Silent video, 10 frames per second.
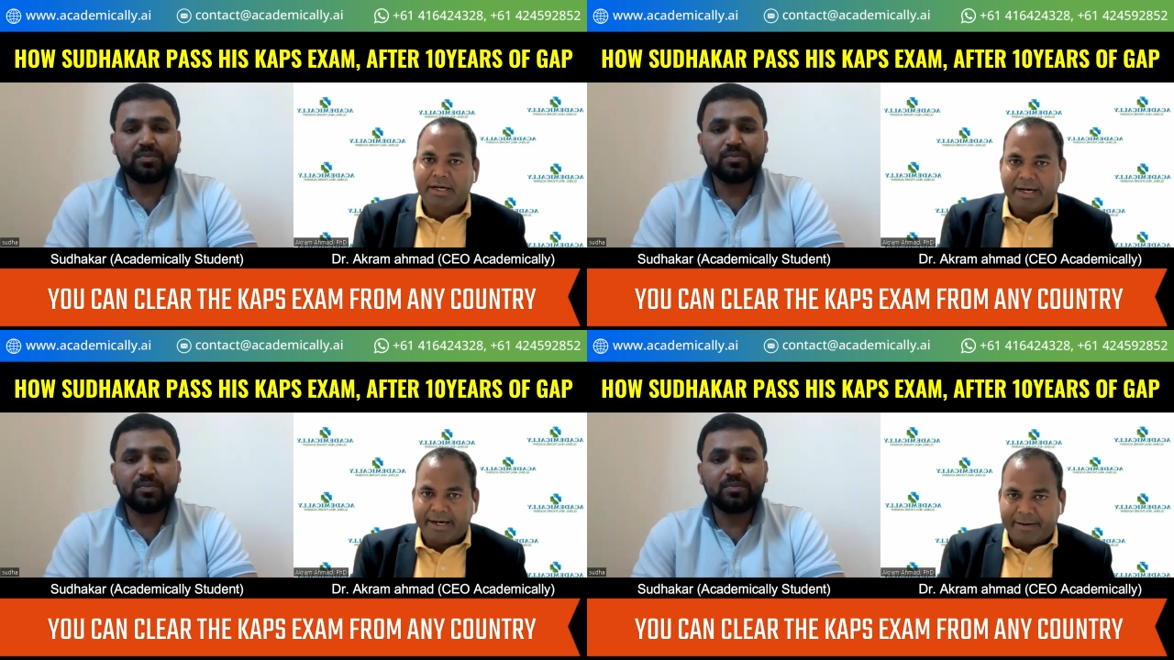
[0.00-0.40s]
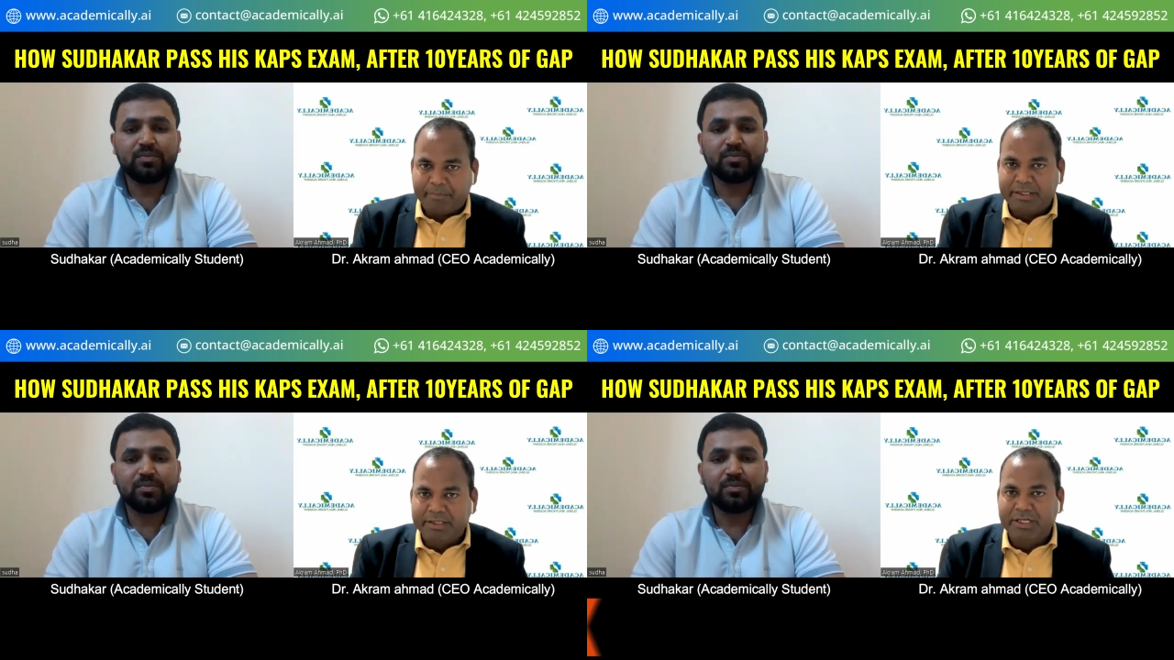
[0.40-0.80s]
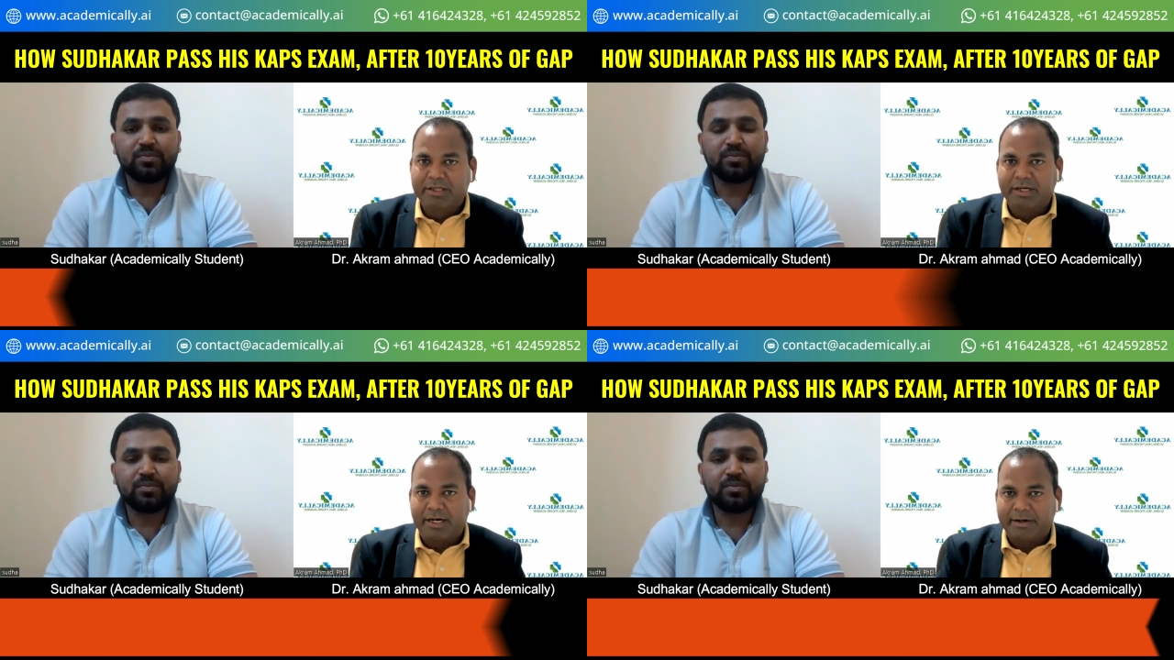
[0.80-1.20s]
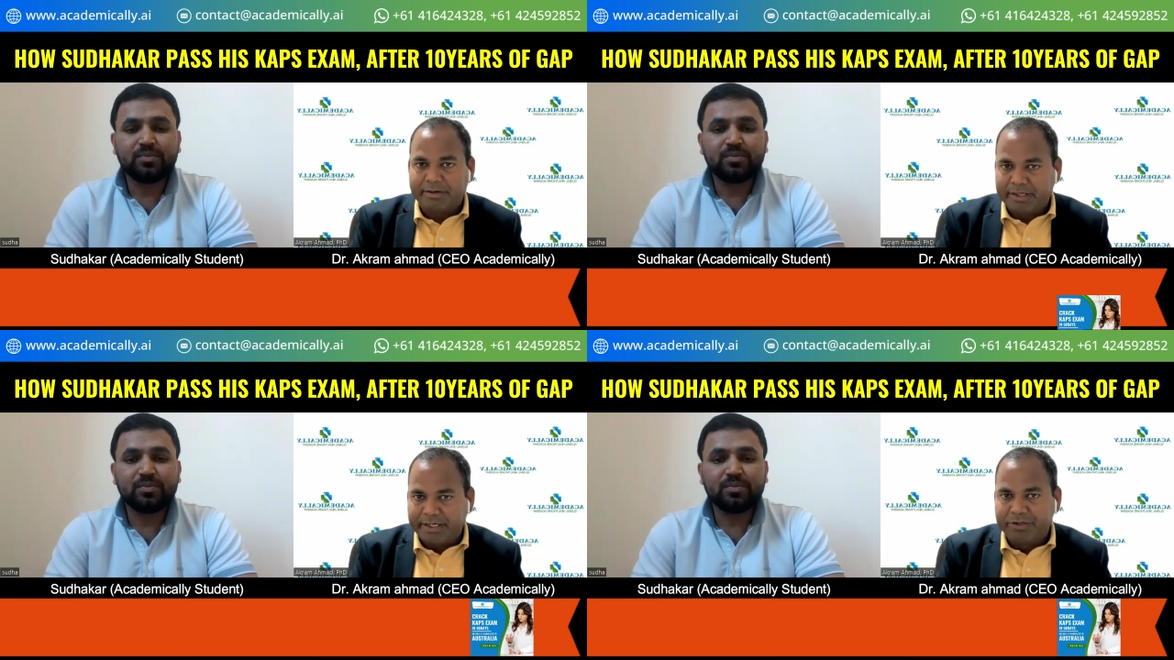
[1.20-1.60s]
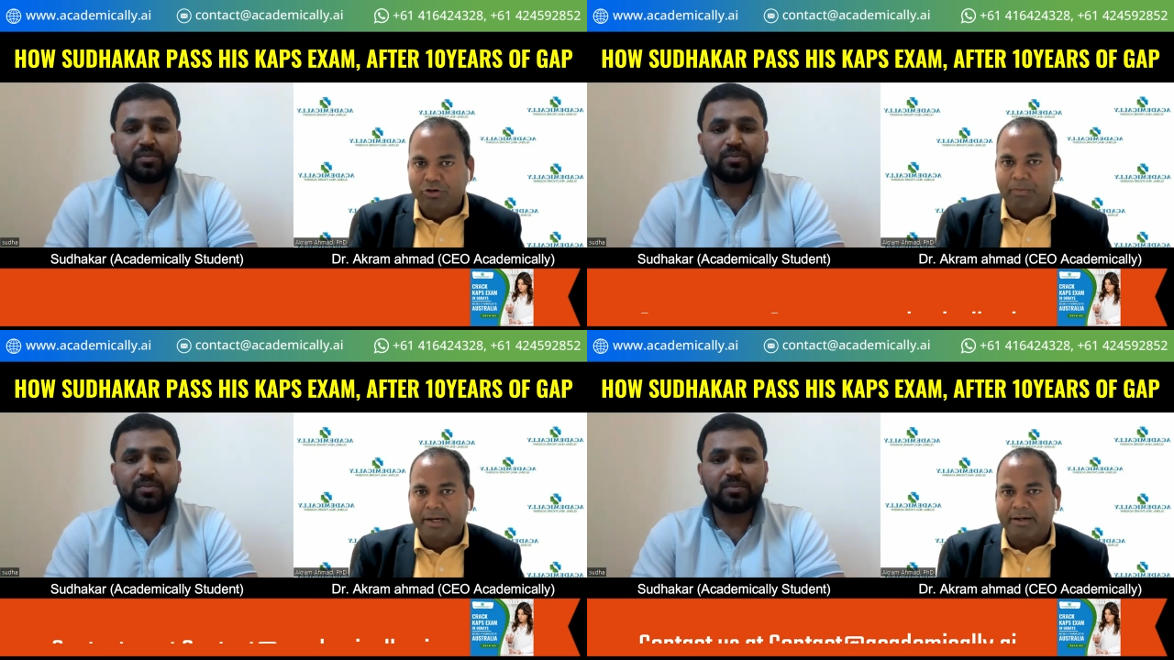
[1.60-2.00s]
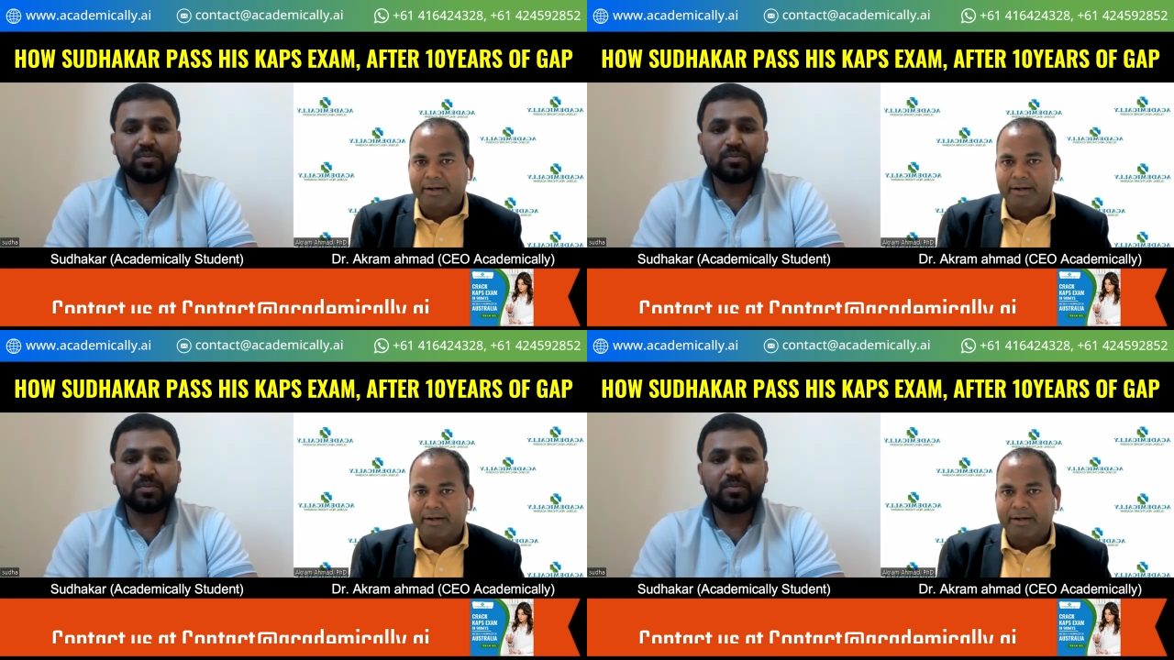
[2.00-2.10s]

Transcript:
Speaker 1: uh, in this uh, in Dubai.